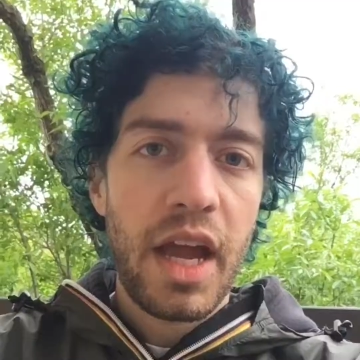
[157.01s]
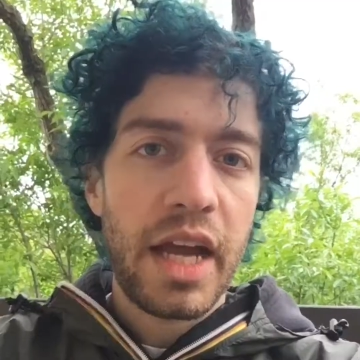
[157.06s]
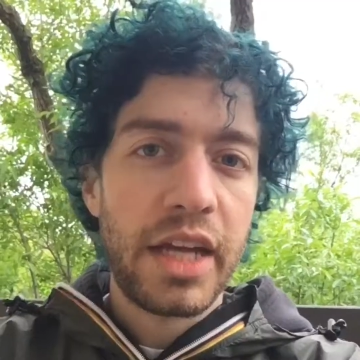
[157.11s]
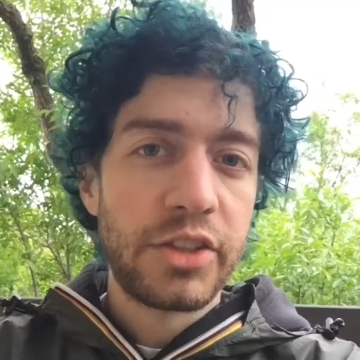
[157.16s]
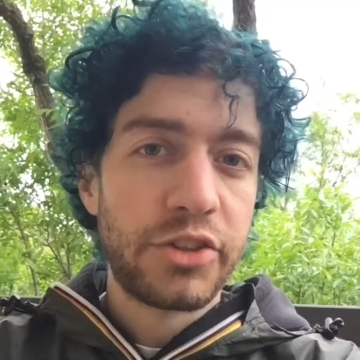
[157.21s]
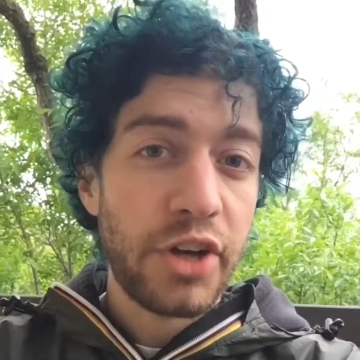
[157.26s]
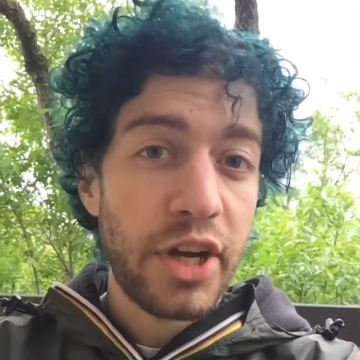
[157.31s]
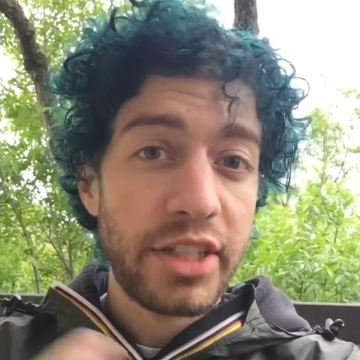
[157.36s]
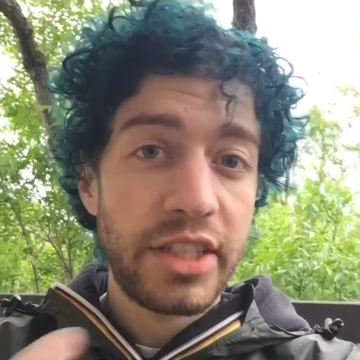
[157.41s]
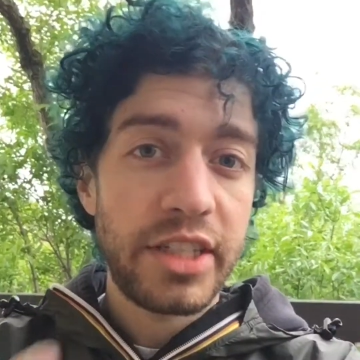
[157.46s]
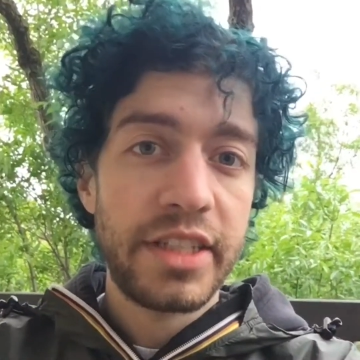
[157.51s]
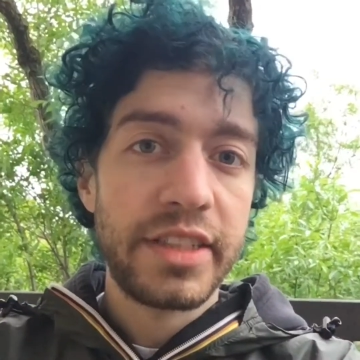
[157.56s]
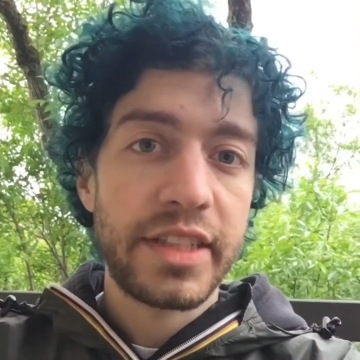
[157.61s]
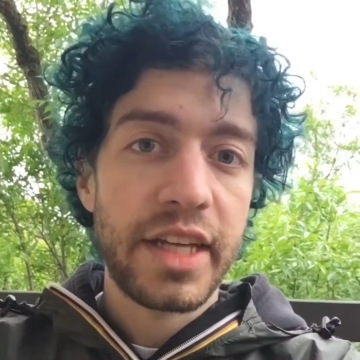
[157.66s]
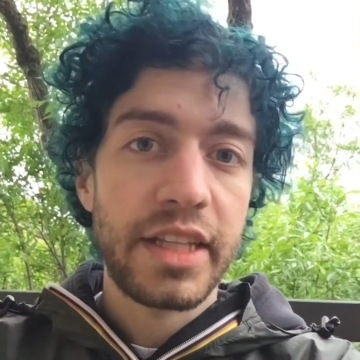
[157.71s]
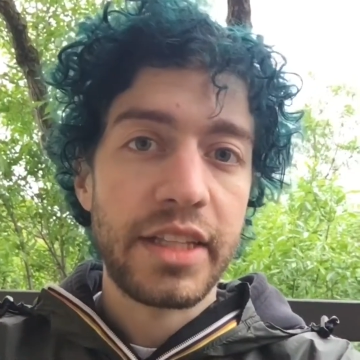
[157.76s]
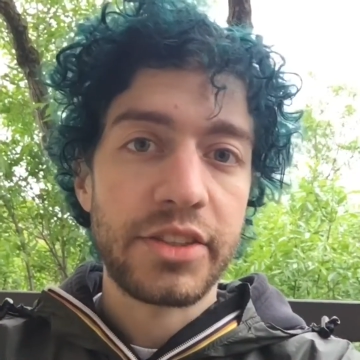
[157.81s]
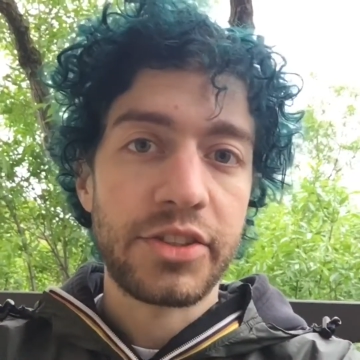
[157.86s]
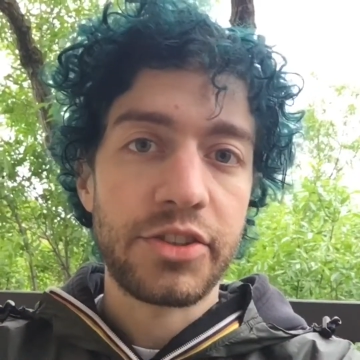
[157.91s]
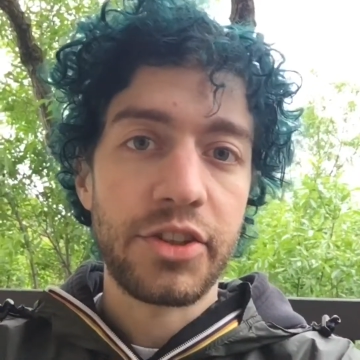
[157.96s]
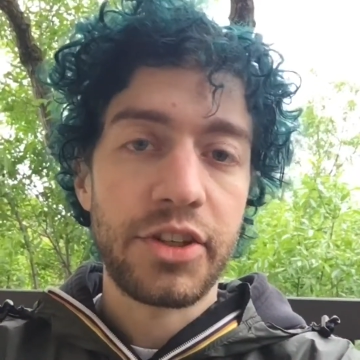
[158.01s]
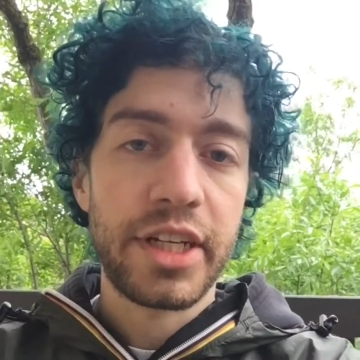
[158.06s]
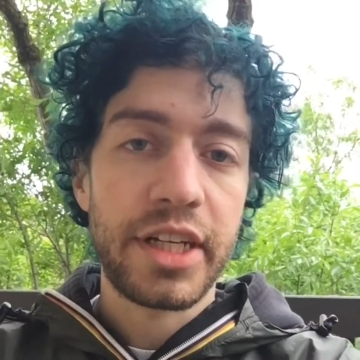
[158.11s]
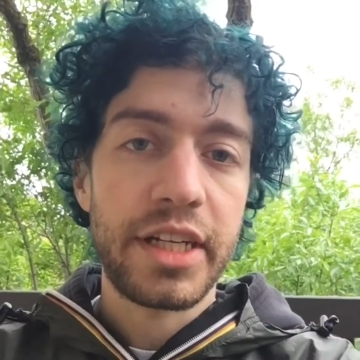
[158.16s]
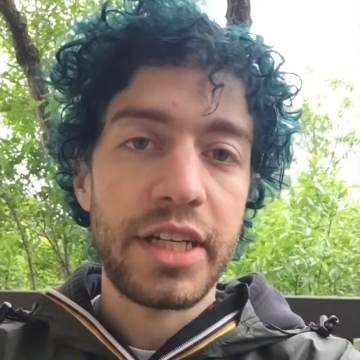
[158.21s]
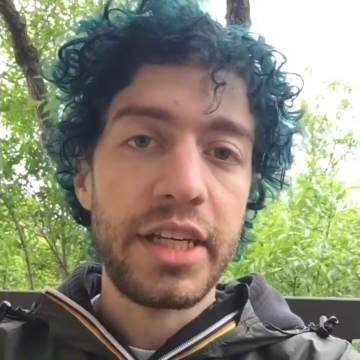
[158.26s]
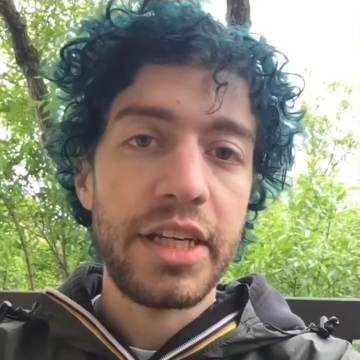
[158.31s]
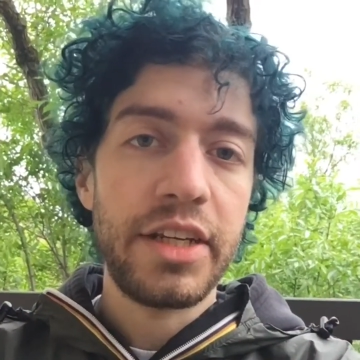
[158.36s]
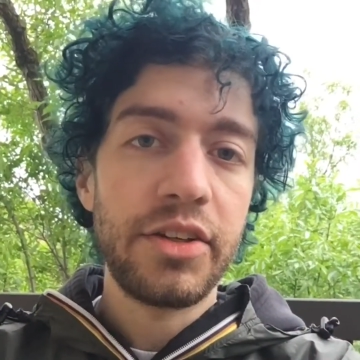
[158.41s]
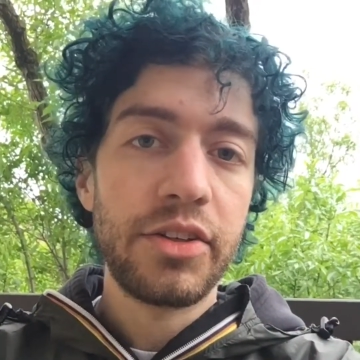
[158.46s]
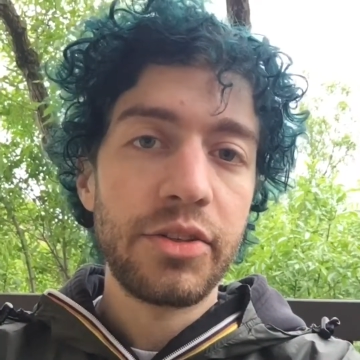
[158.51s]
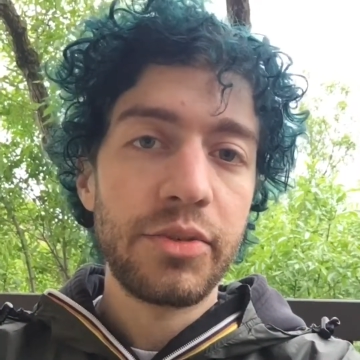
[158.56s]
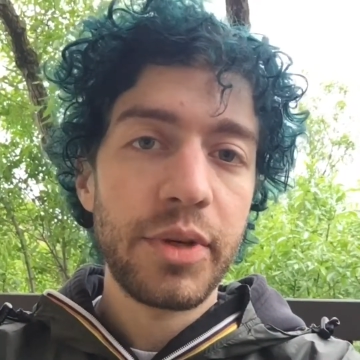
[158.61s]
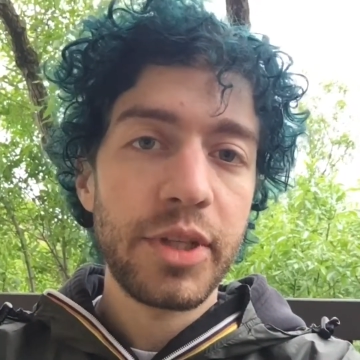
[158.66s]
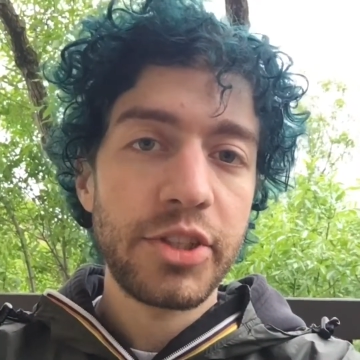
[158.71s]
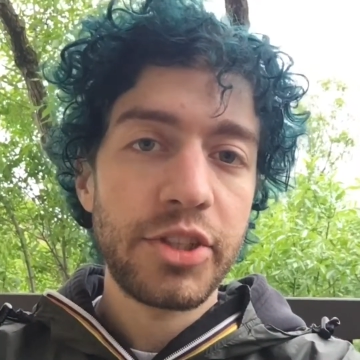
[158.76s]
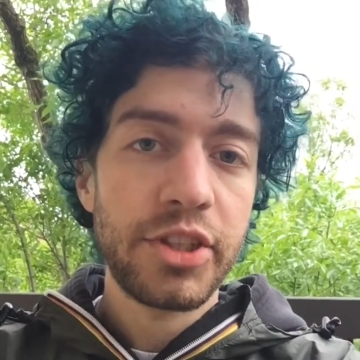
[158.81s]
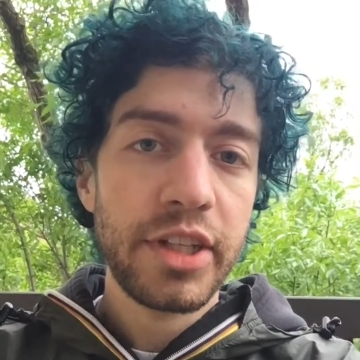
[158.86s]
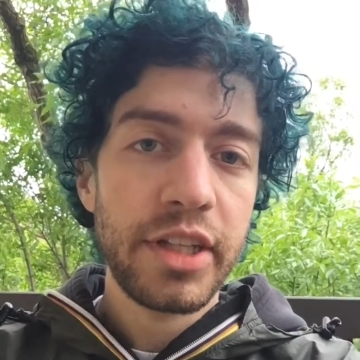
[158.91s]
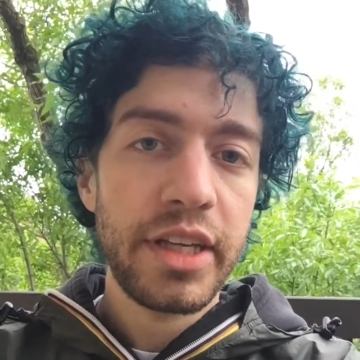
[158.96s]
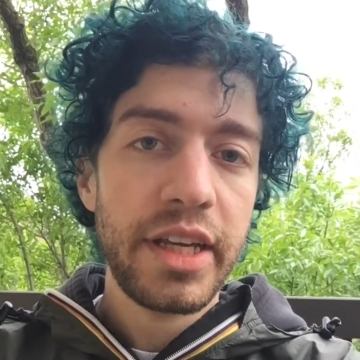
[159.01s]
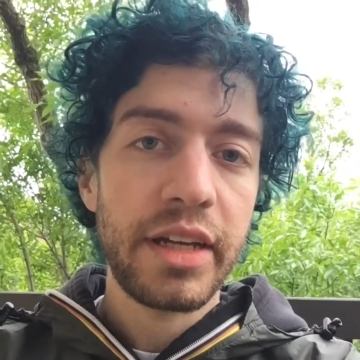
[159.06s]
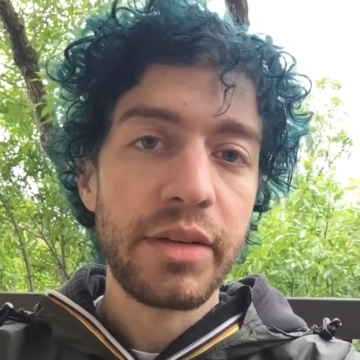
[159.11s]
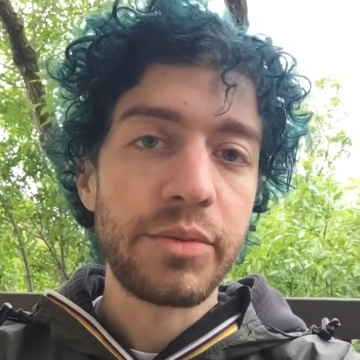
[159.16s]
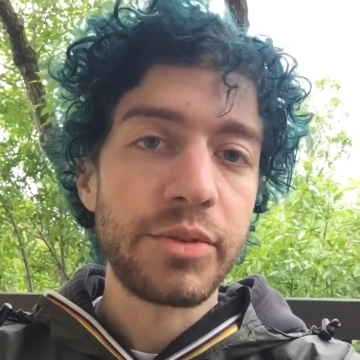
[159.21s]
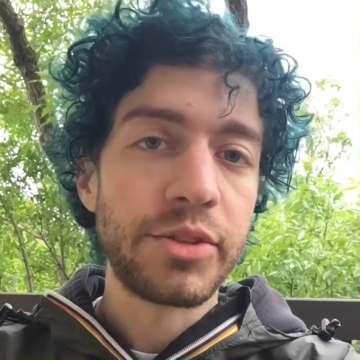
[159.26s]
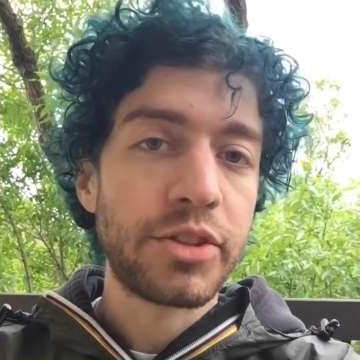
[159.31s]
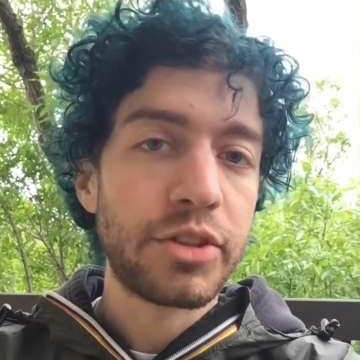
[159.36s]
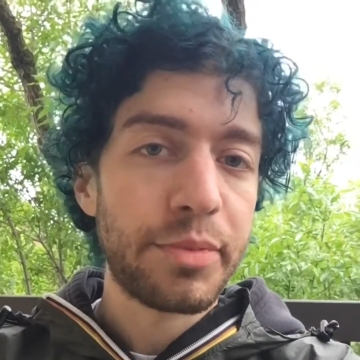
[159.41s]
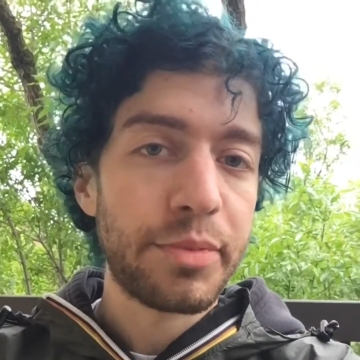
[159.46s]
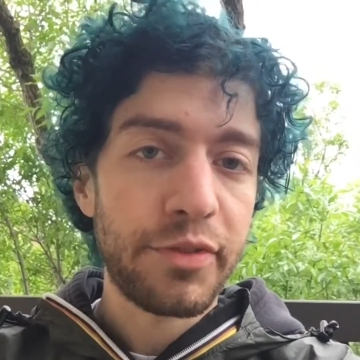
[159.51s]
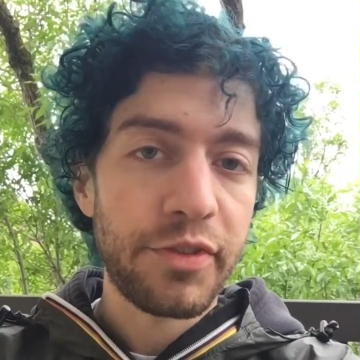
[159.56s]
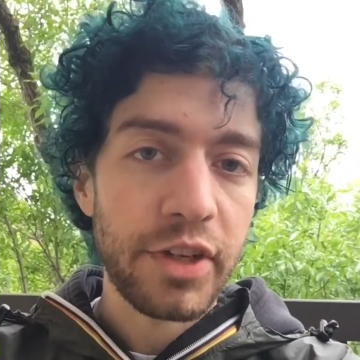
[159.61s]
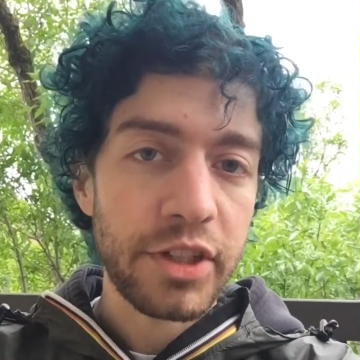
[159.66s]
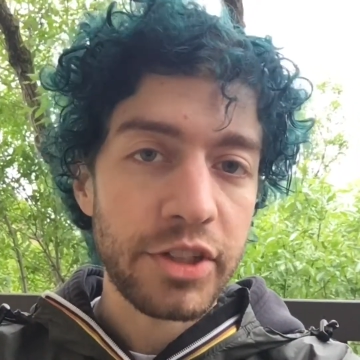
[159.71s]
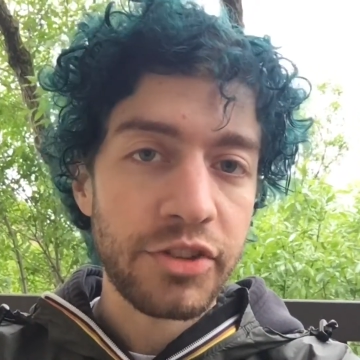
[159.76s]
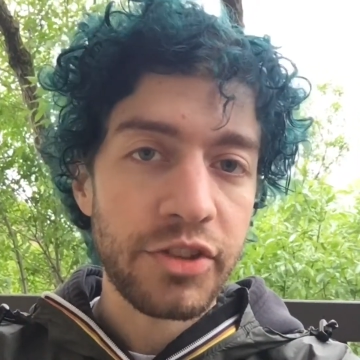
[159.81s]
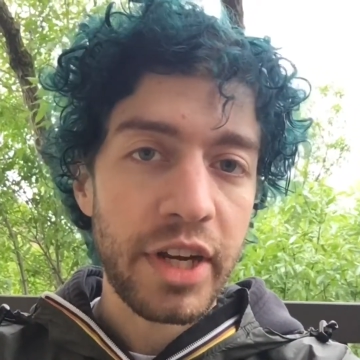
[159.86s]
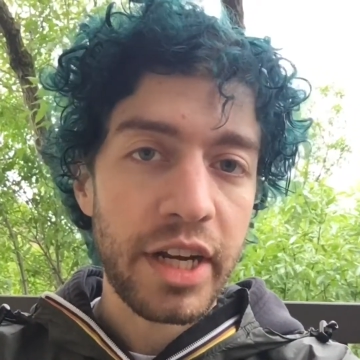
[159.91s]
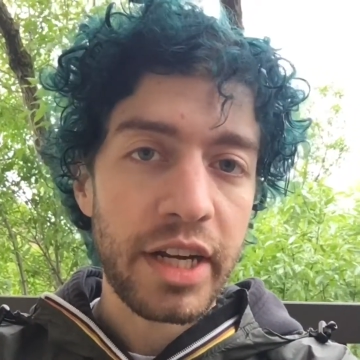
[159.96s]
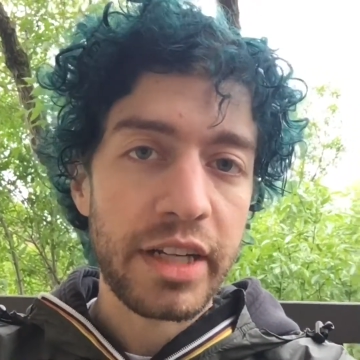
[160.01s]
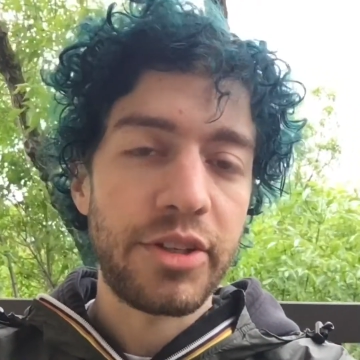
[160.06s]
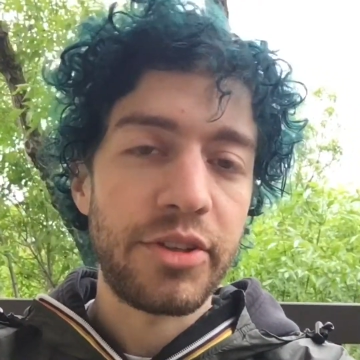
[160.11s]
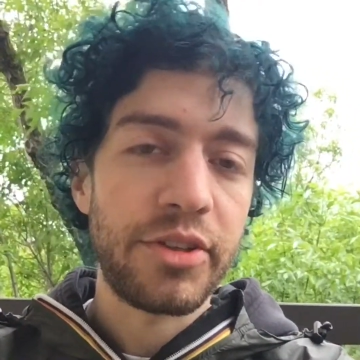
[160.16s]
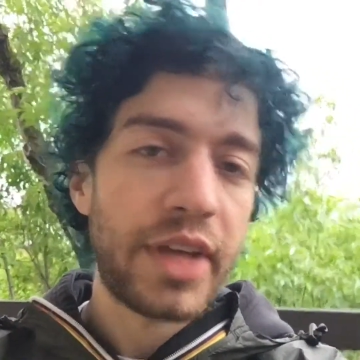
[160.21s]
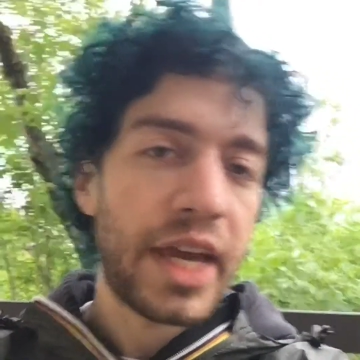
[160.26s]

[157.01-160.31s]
I tried to design the circuit in Eagle originally, and it was super frustrating.